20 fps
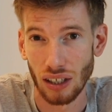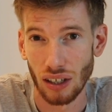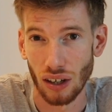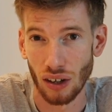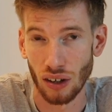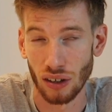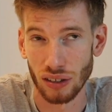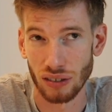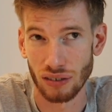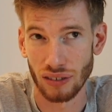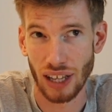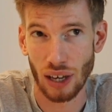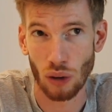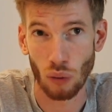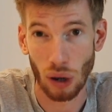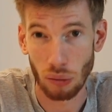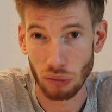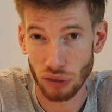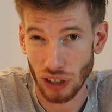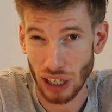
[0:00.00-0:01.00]
on their
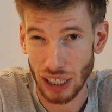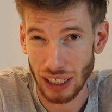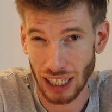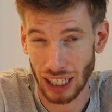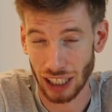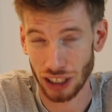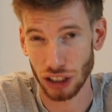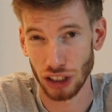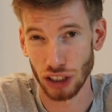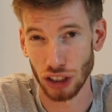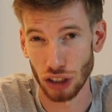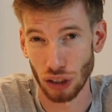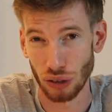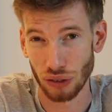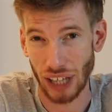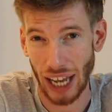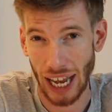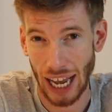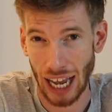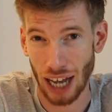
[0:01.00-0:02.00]
website that actually shows
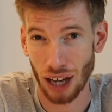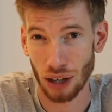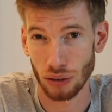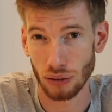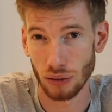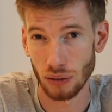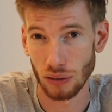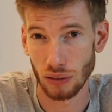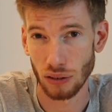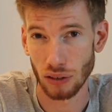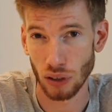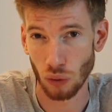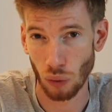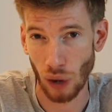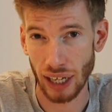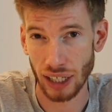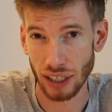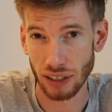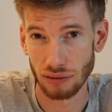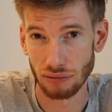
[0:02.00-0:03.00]
how the
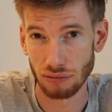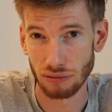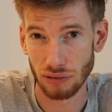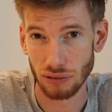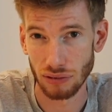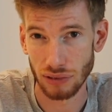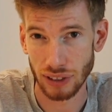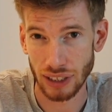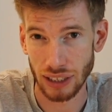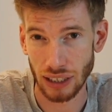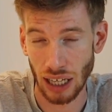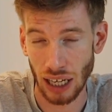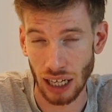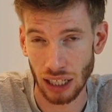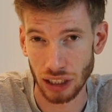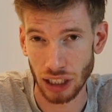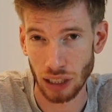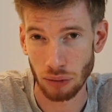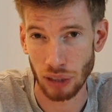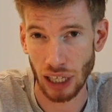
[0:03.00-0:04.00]
weighted
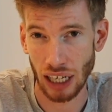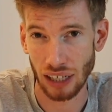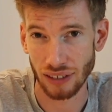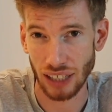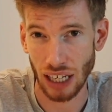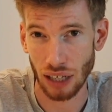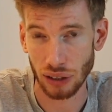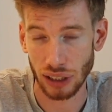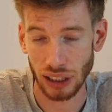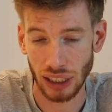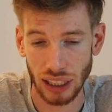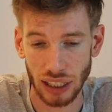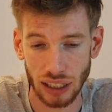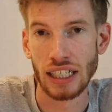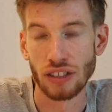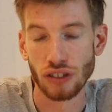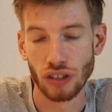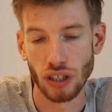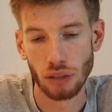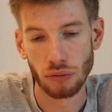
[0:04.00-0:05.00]
GPA is calculated.
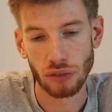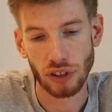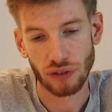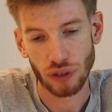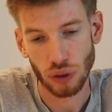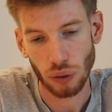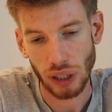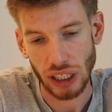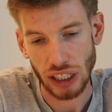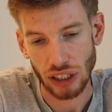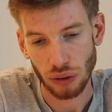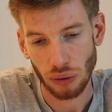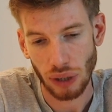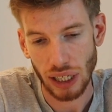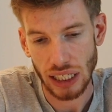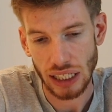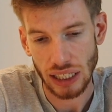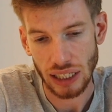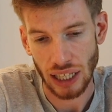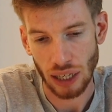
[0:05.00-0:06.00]
In terms of
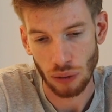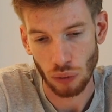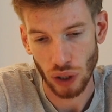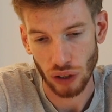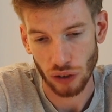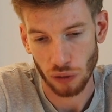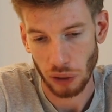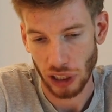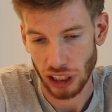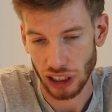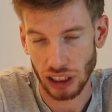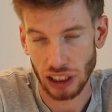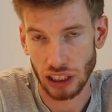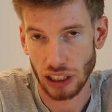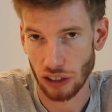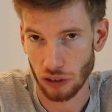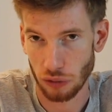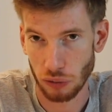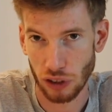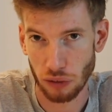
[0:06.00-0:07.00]
2020, there were special
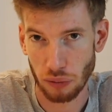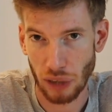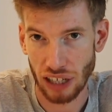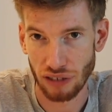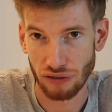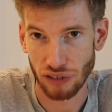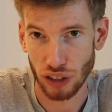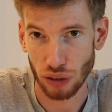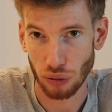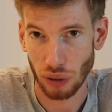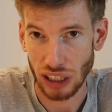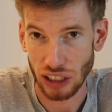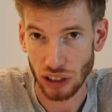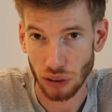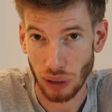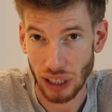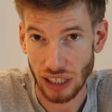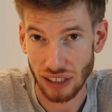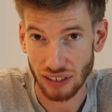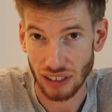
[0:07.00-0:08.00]
adjustments made for
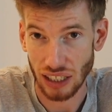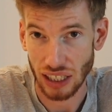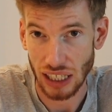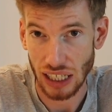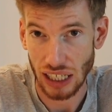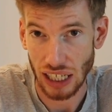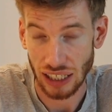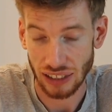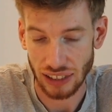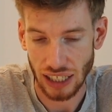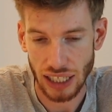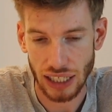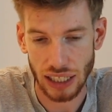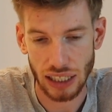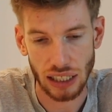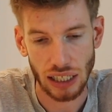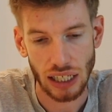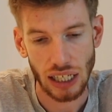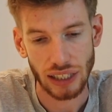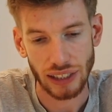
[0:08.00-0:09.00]
2020 study at
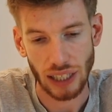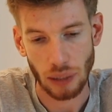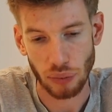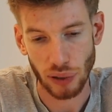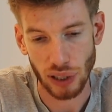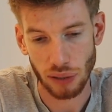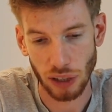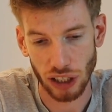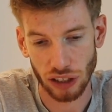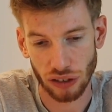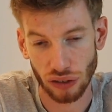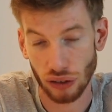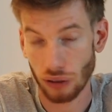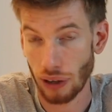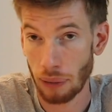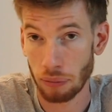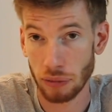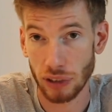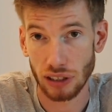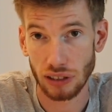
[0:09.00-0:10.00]
Deakin. They pretty much
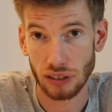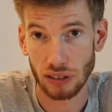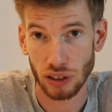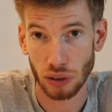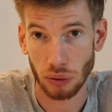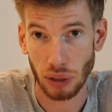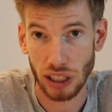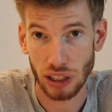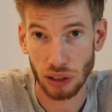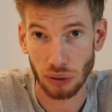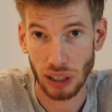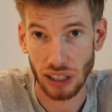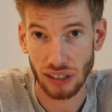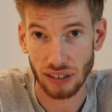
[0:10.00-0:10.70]
scrapped 2020